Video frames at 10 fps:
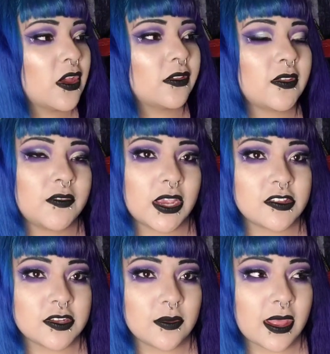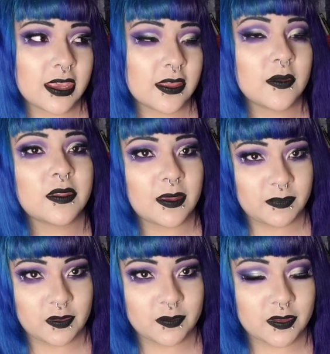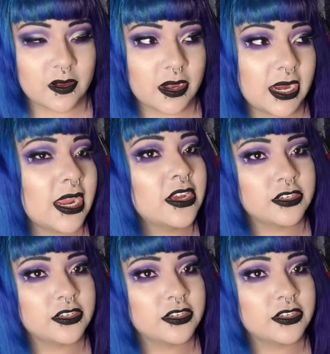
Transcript: So if you guys don't like those, I'm so sorry.